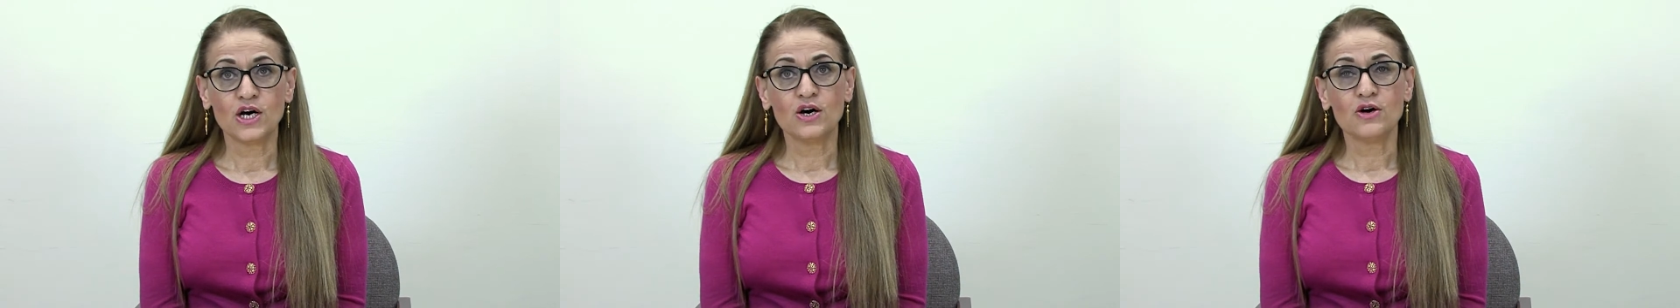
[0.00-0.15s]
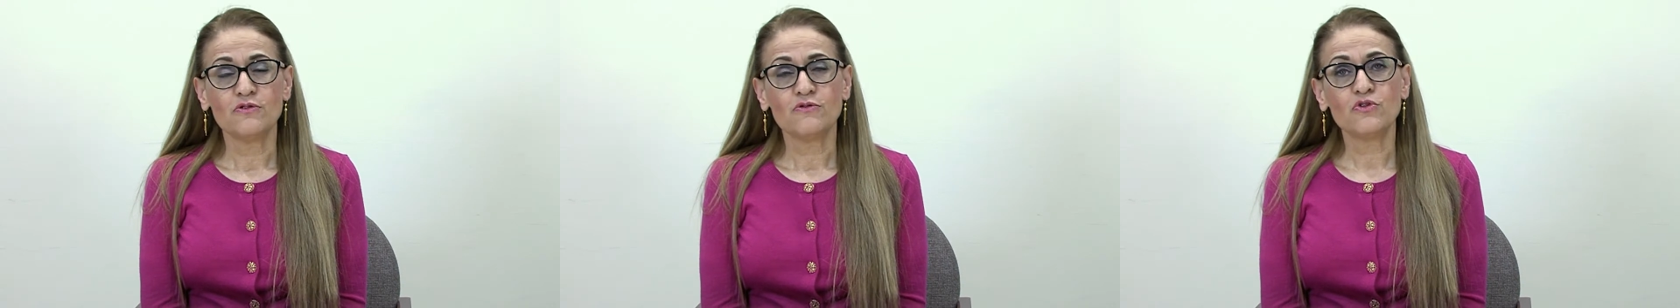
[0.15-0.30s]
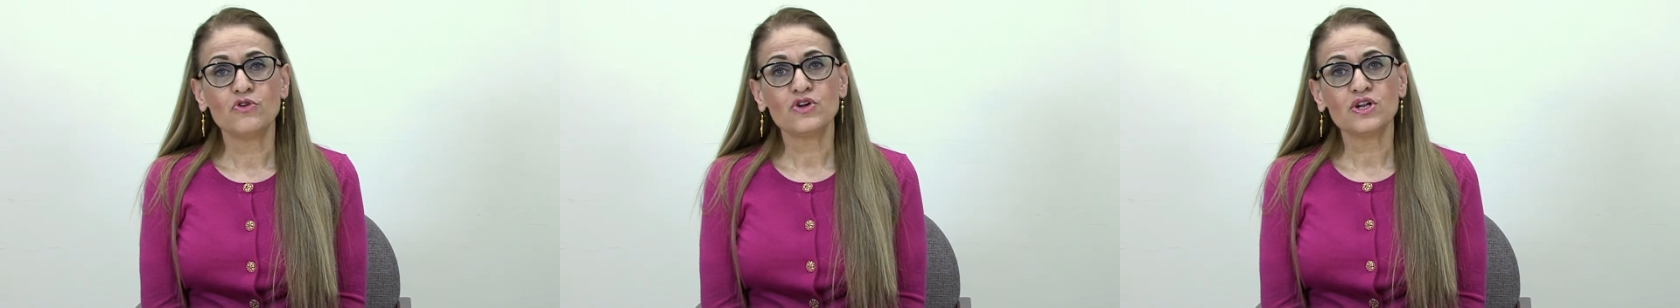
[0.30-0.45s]

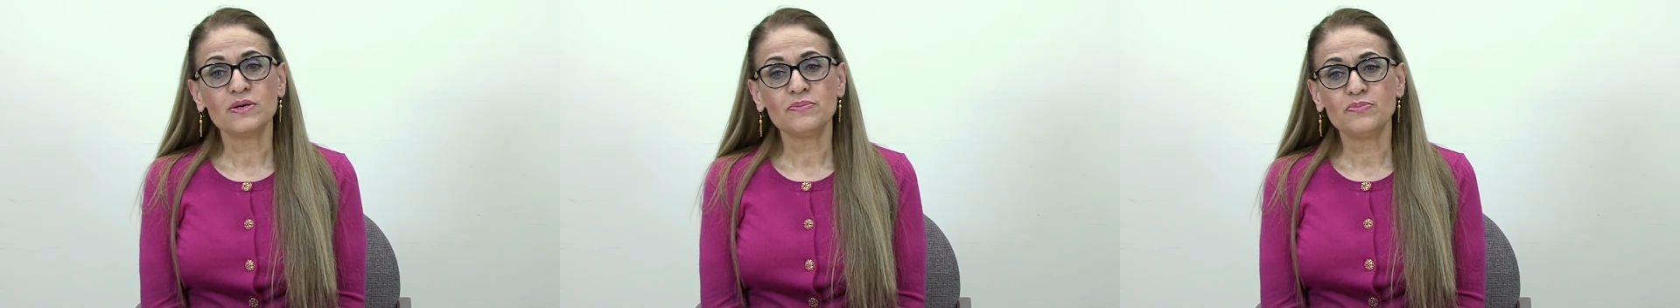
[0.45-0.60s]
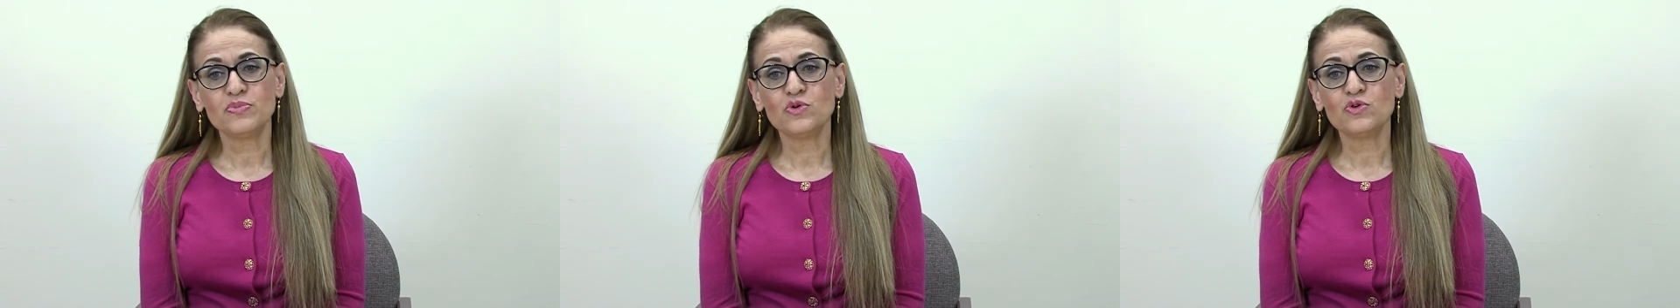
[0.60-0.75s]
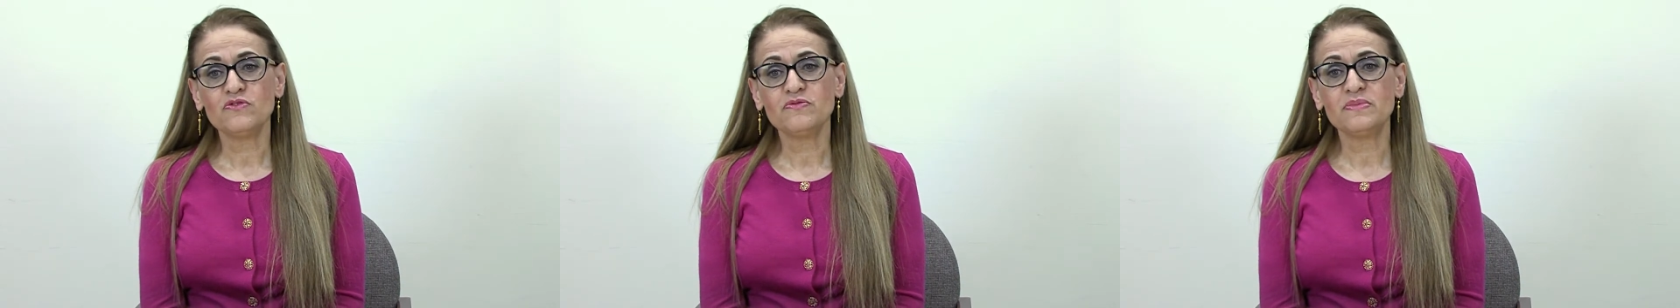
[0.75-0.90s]
For
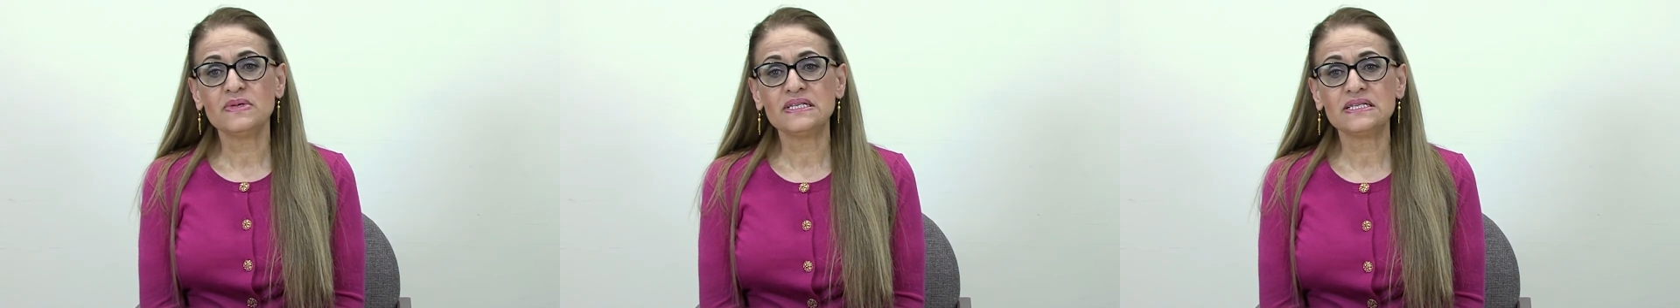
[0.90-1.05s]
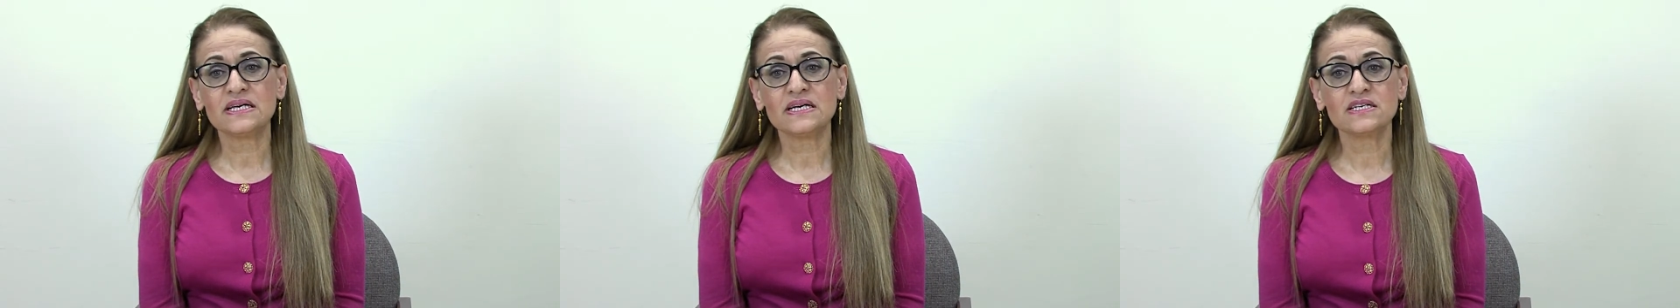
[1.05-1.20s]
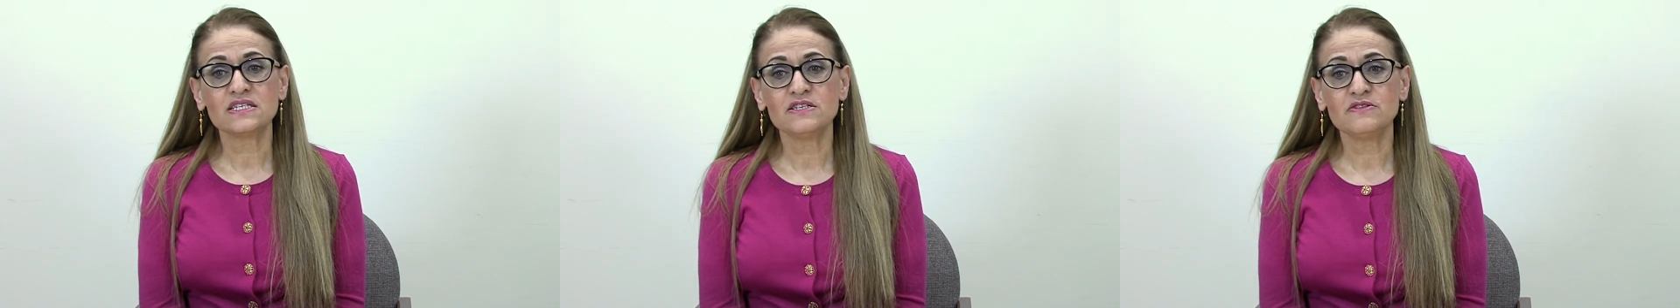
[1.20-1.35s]
improvement
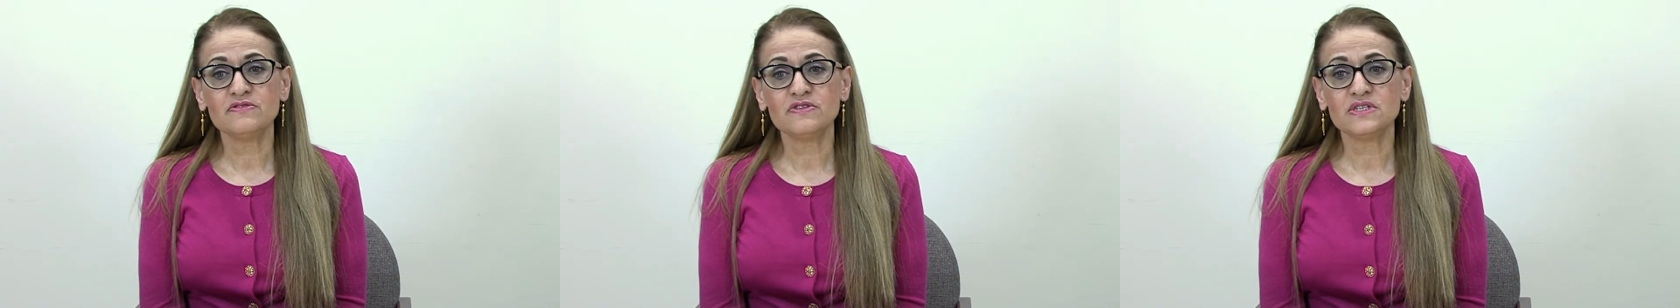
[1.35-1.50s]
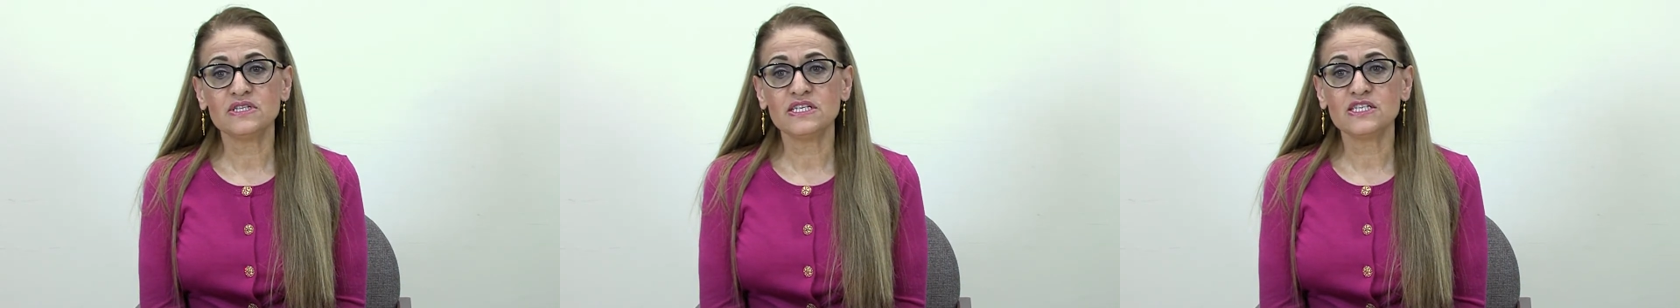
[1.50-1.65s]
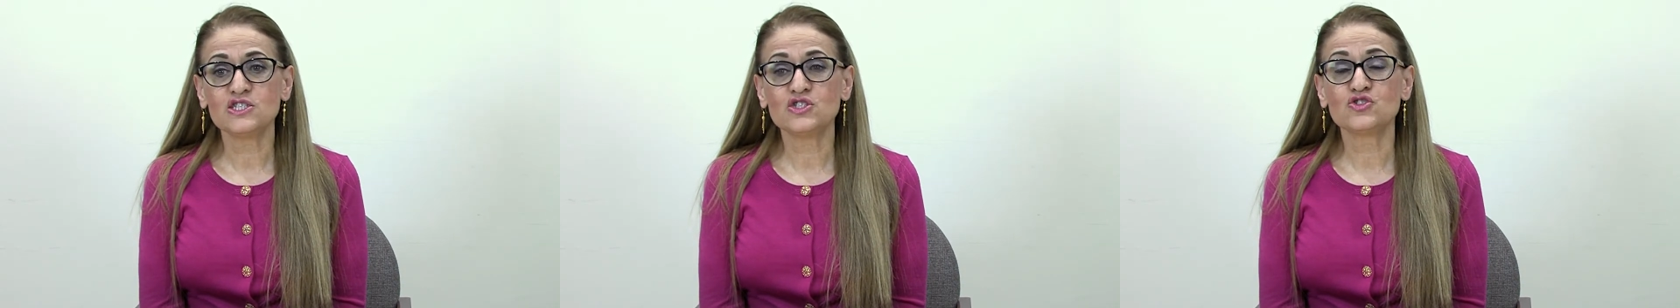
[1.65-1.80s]

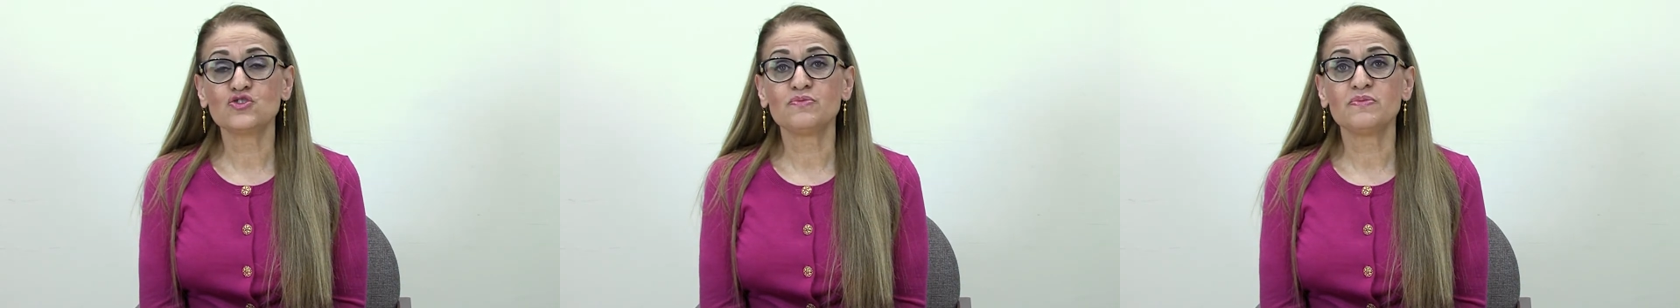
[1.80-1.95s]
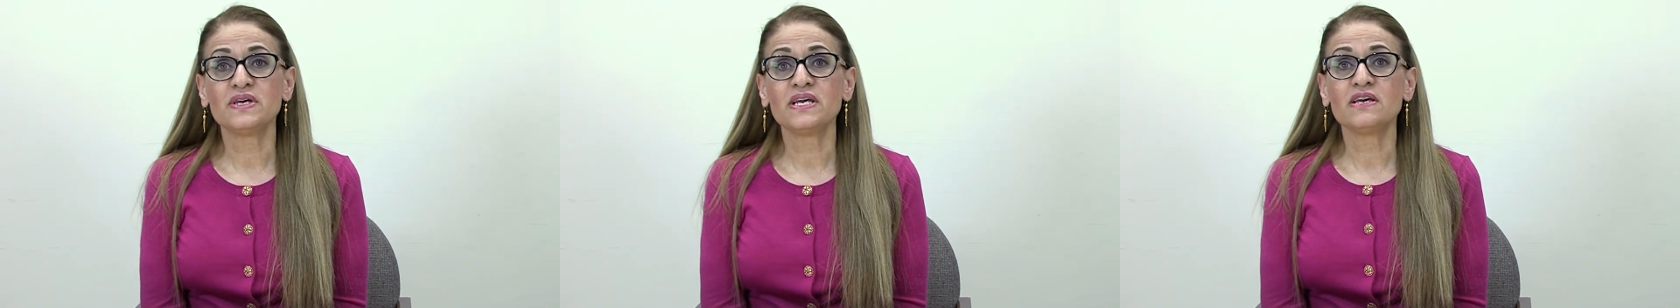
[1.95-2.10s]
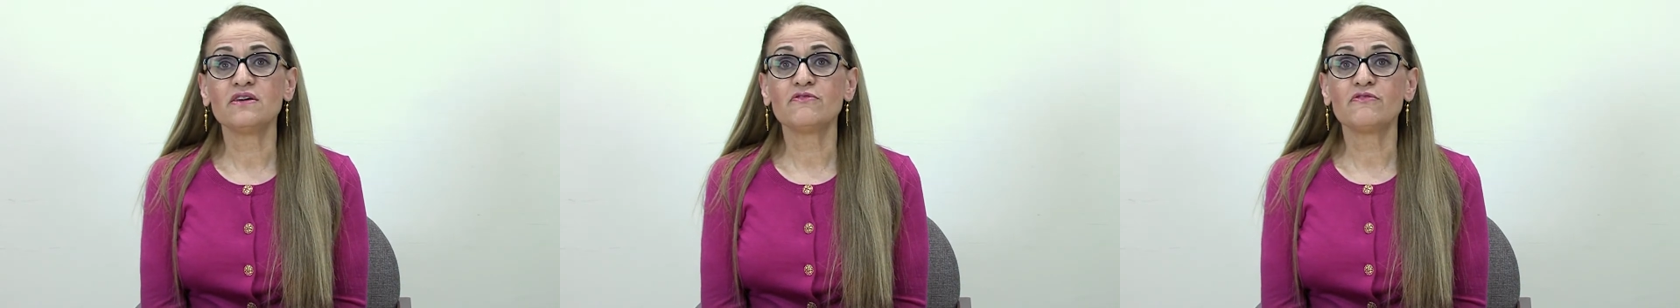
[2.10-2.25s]
activities to
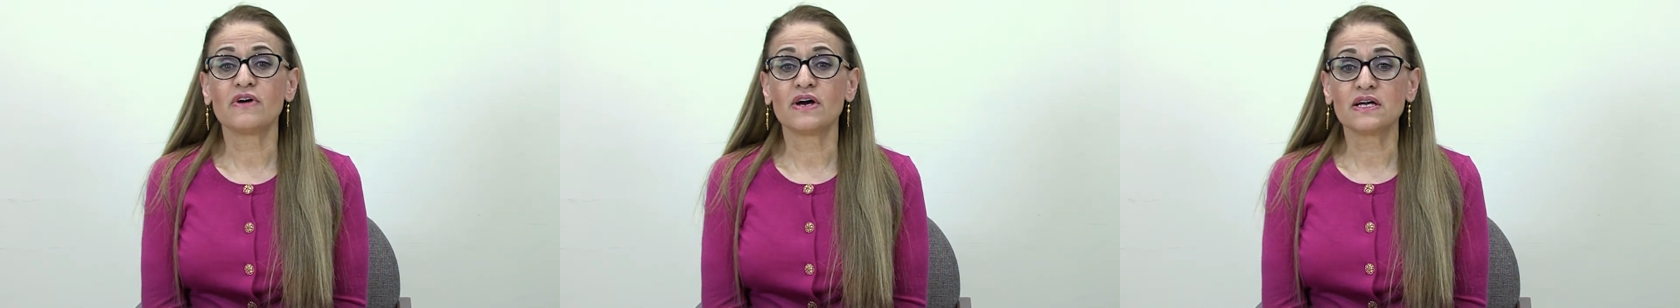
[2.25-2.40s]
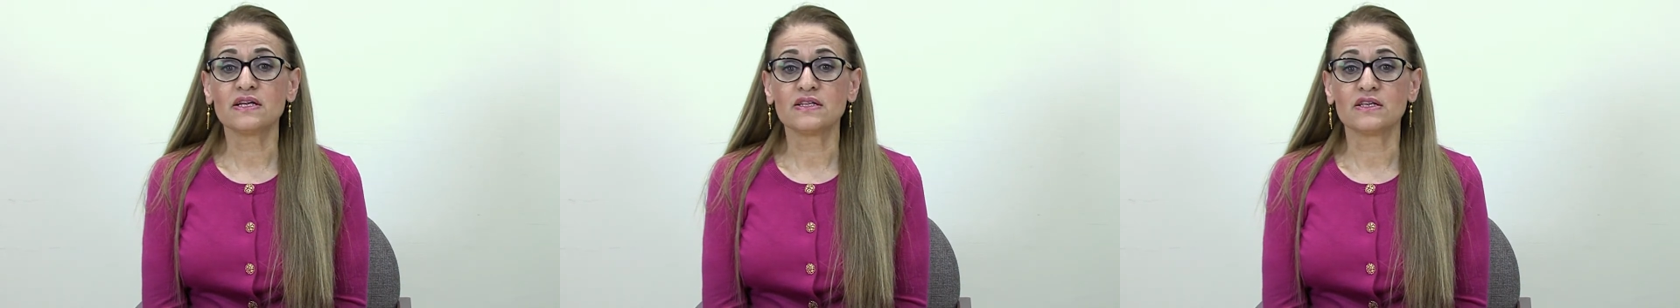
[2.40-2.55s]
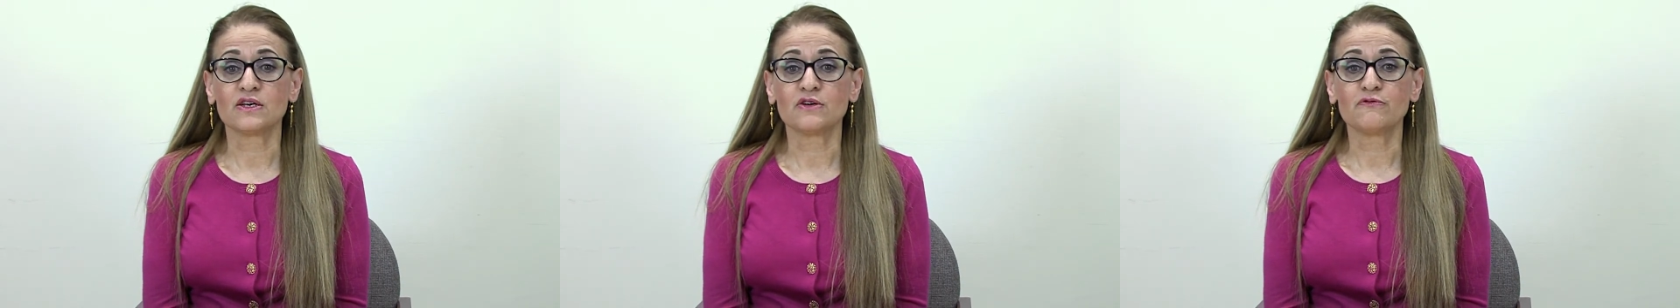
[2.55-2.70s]
be
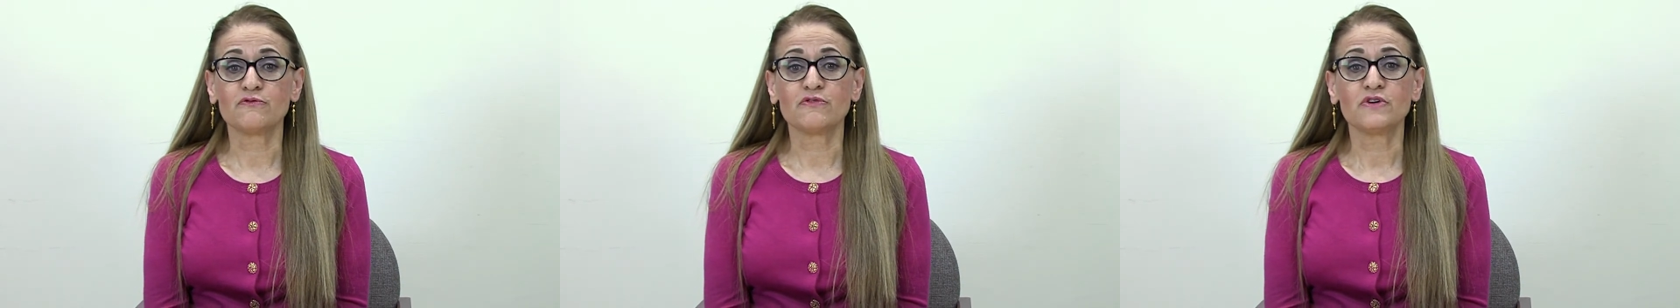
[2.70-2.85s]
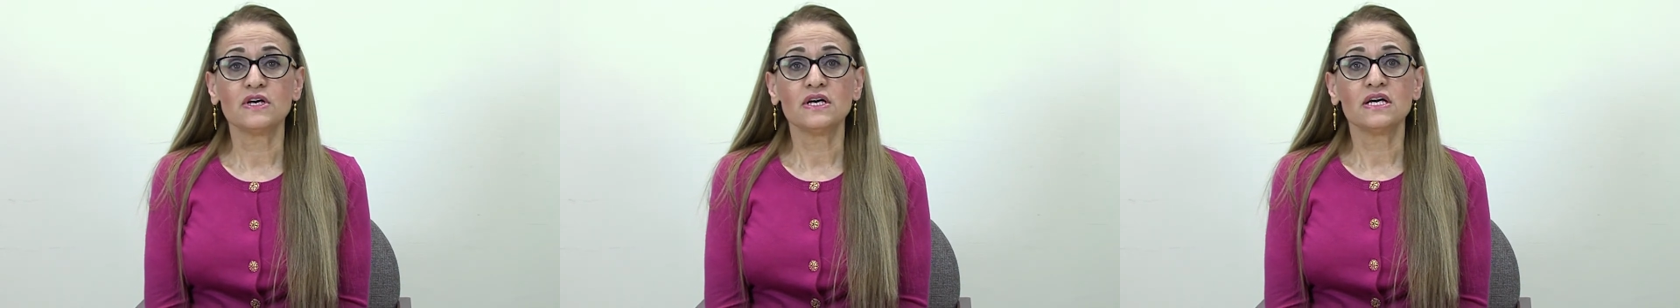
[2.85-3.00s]
effective,